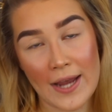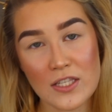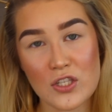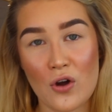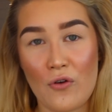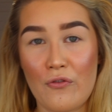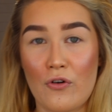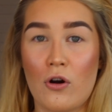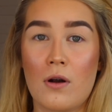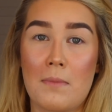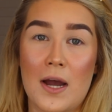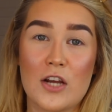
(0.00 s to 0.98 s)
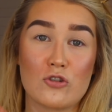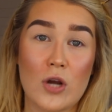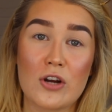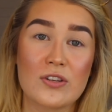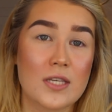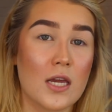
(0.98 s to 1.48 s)
So for my
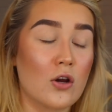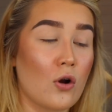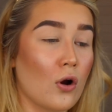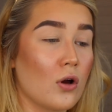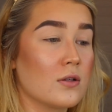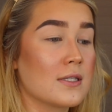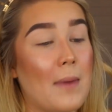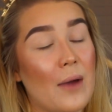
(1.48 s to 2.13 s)
drier skin girls,